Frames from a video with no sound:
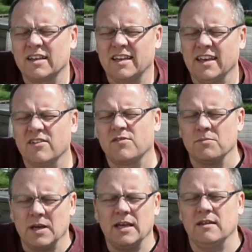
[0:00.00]
give
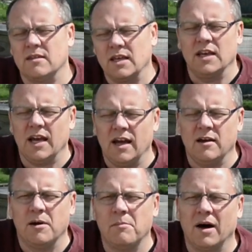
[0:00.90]
me the
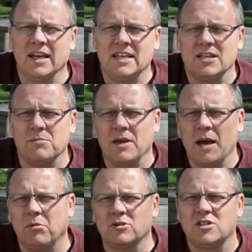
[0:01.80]
money to be
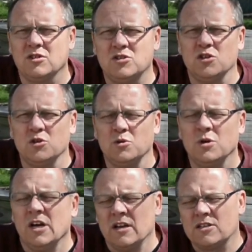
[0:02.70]
able to
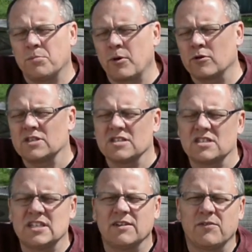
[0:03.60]
purchase
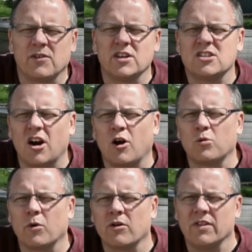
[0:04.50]
different
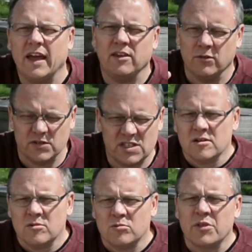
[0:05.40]
hardware that you've seen.
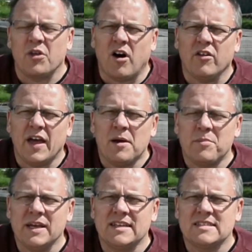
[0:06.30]
With all that
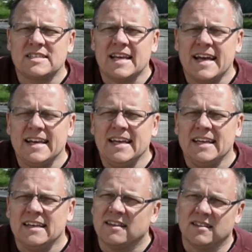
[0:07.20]
being said,
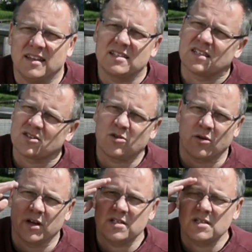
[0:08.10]
this is
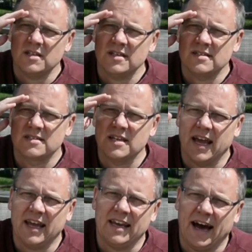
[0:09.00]
Chris
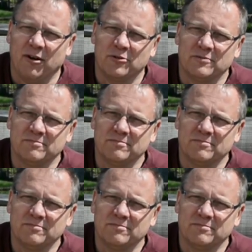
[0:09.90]
saying out.